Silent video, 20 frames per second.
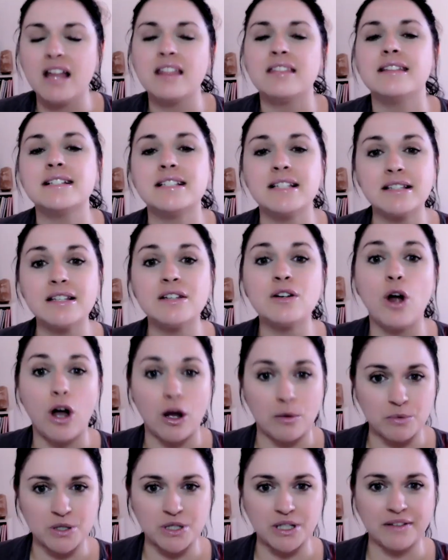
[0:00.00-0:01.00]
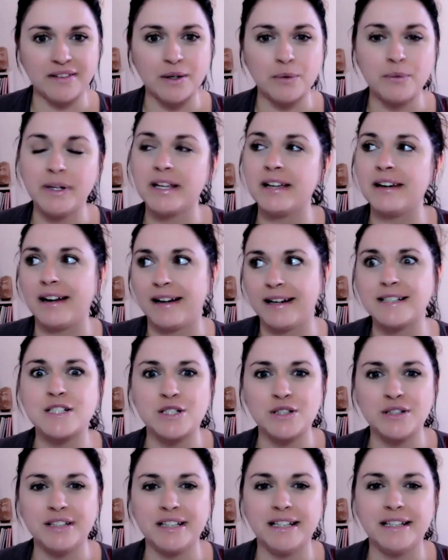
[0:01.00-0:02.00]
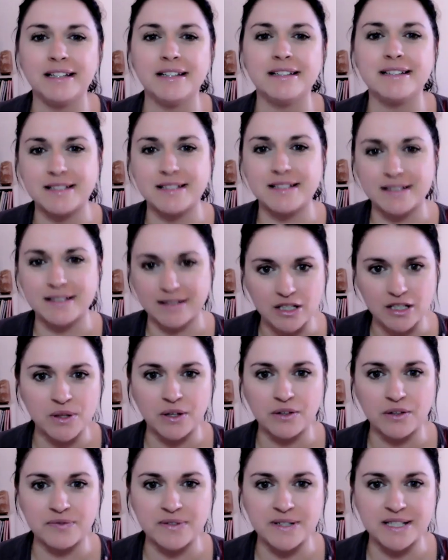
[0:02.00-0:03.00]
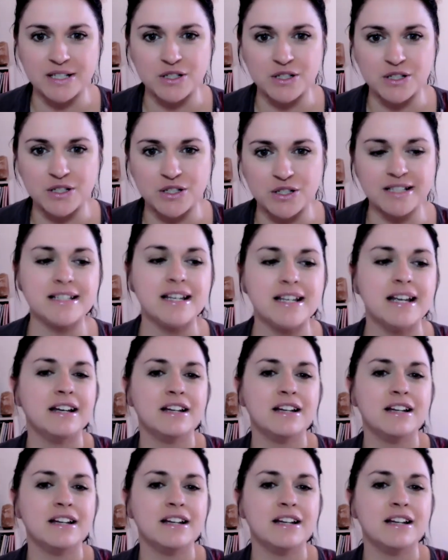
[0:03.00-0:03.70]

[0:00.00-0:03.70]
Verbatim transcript: this is an option that we can actually discuss with our physicians